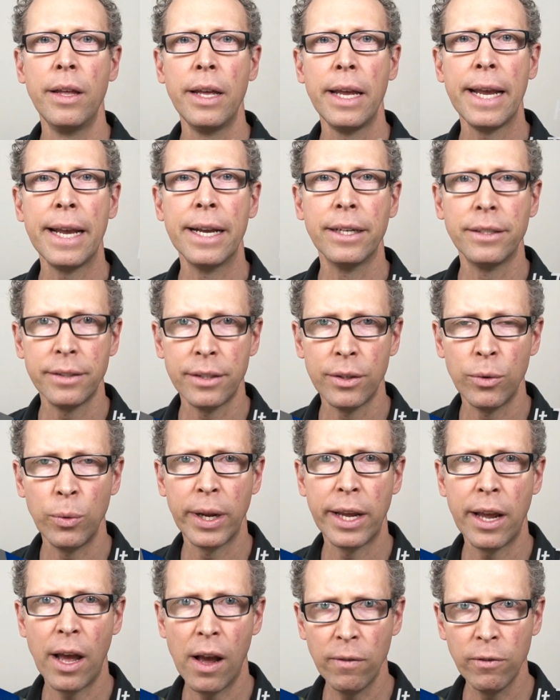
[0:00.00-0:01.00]
It's the
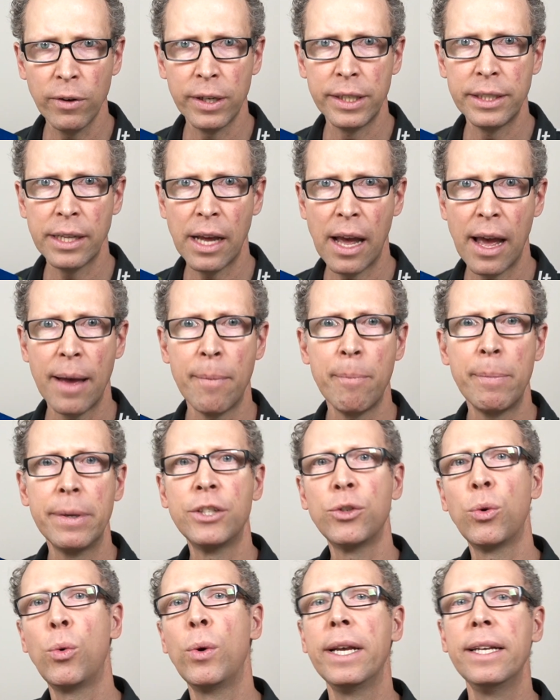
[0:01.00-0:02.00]
recovery time
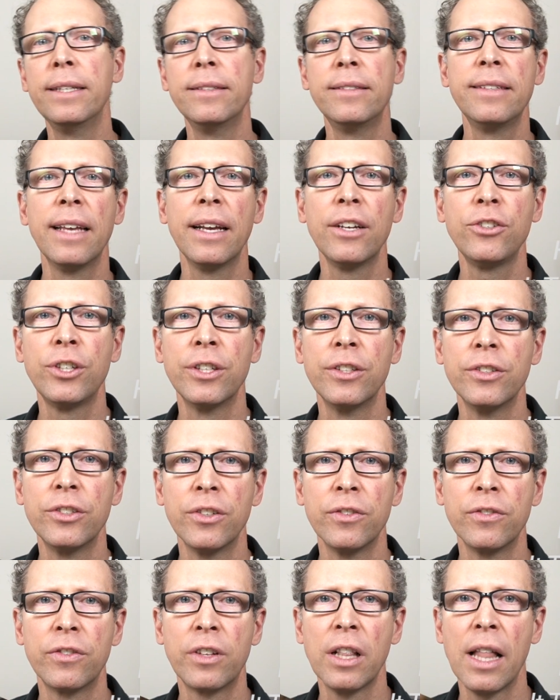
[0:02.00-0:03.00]
between sessions
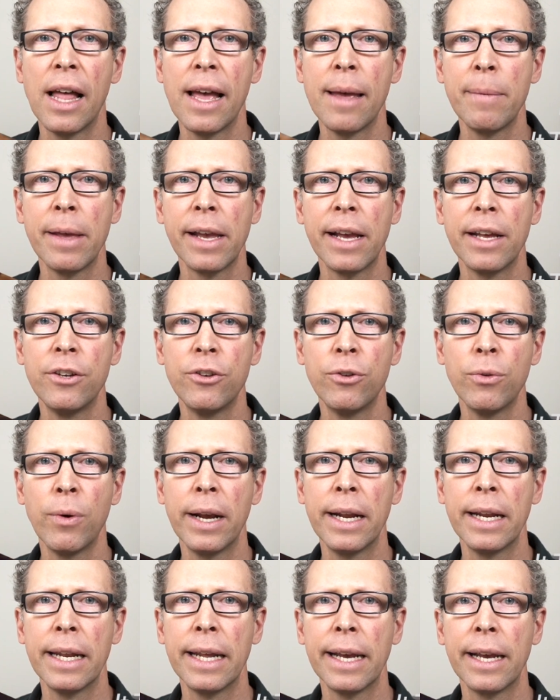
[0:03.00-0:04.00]
of climbing and
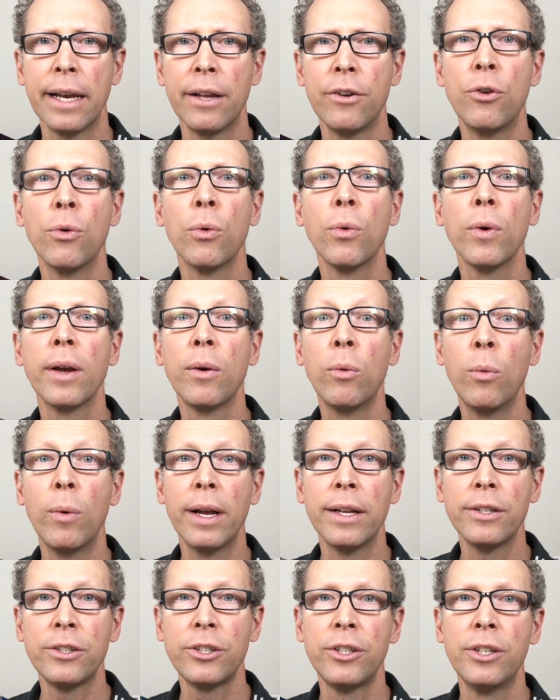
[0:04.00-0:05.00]
training during
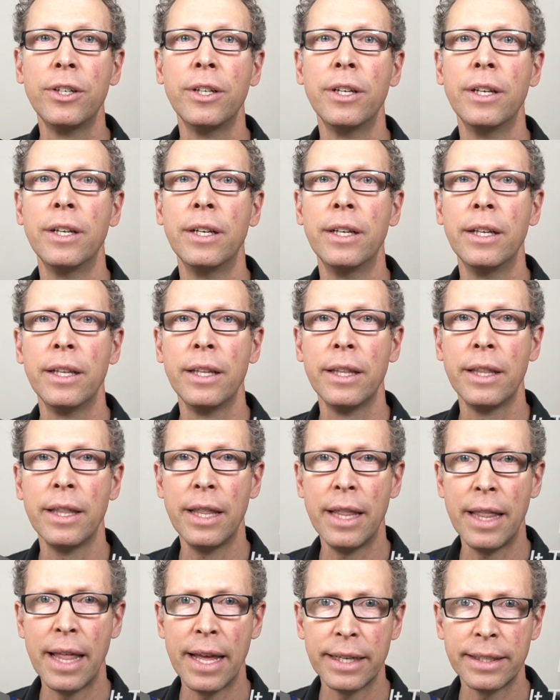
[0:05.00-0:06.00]
which
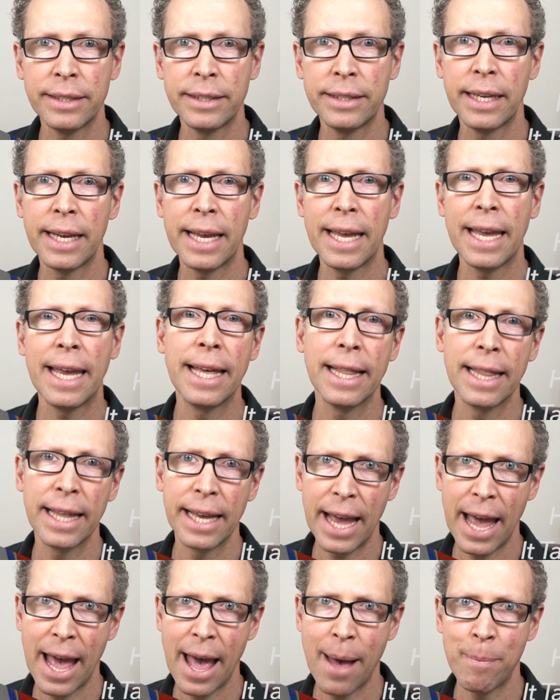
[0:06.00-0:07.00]
this
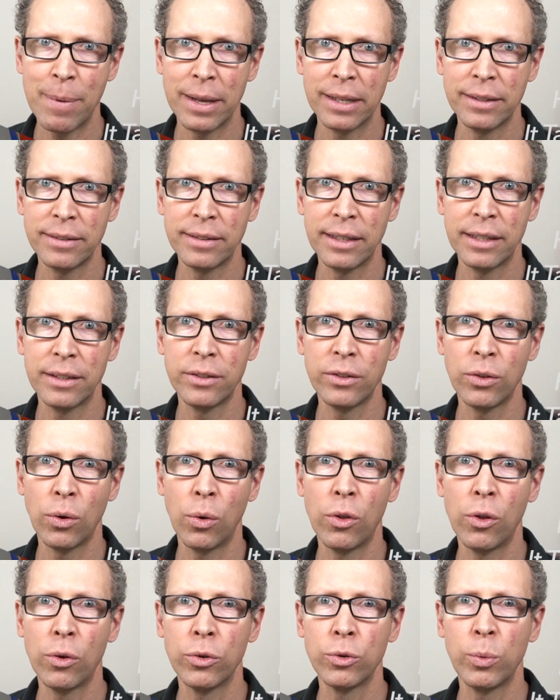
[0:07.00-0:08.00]
healing happens. And
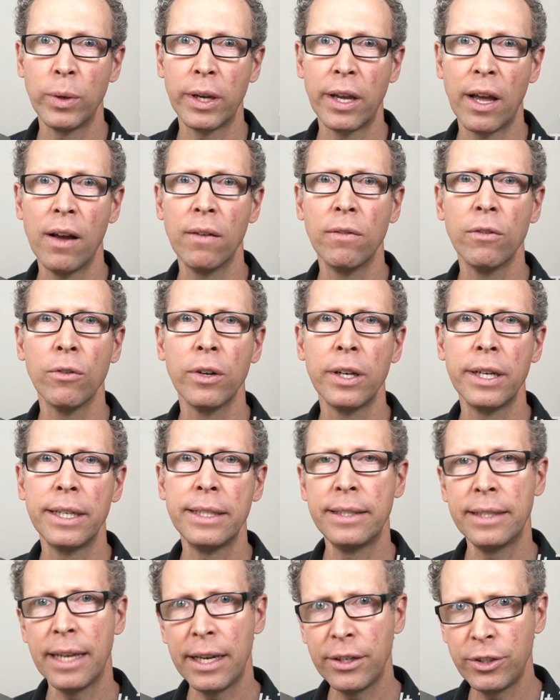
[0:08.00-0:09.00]
so those recovery
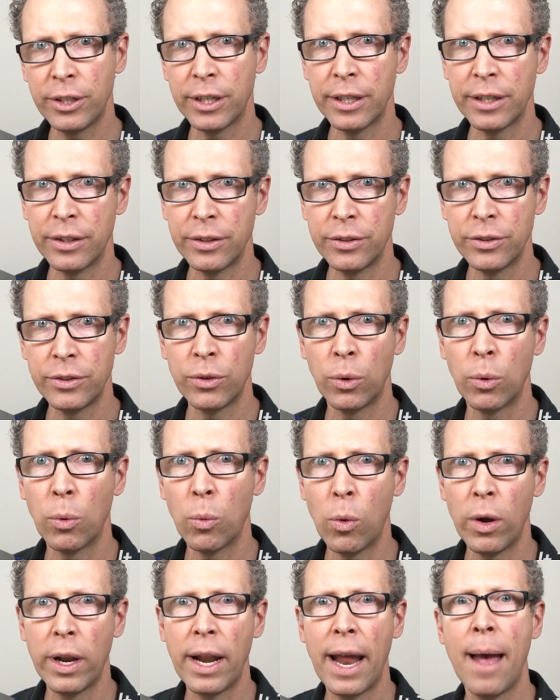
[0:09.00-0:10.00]
sessions, or
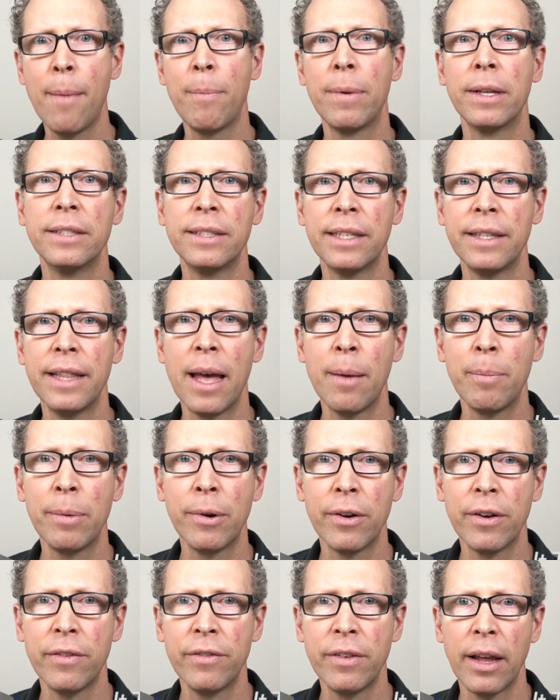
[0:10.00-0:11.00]
what happens in that
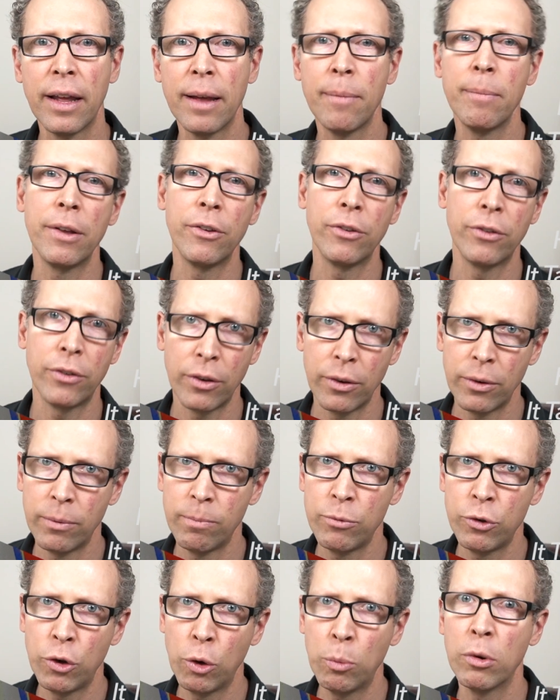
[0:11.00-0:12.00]
period of time, is
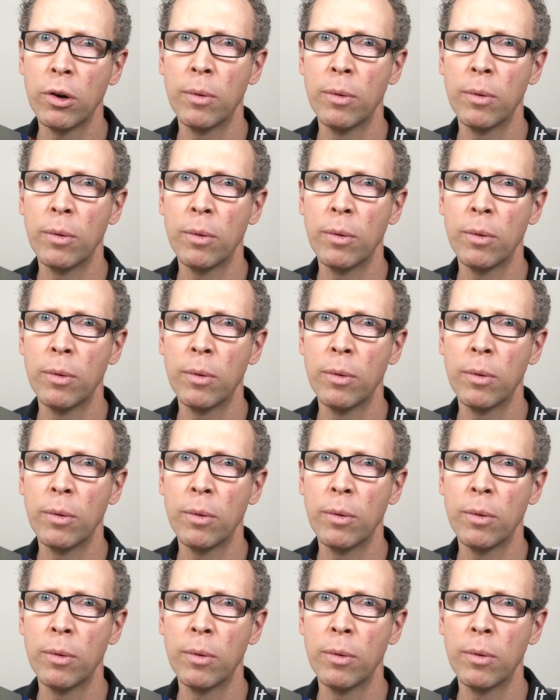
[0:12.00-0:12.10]
super